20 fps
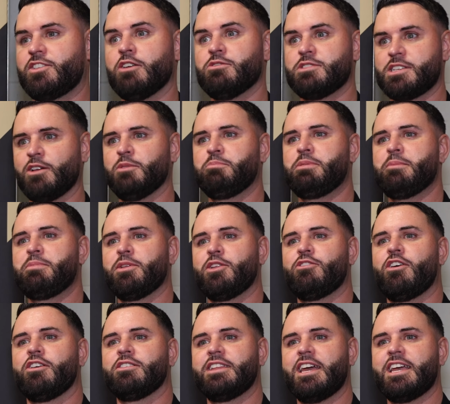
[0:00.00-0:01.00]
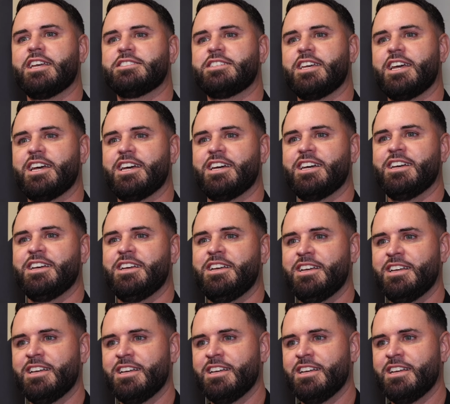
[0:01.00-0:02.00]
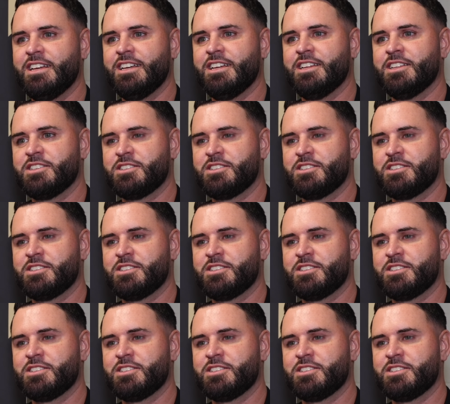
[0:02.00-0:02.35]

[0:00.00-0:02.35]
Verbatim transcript: No, if I turn if I turn up on the twenty-seventh, then I've missed it,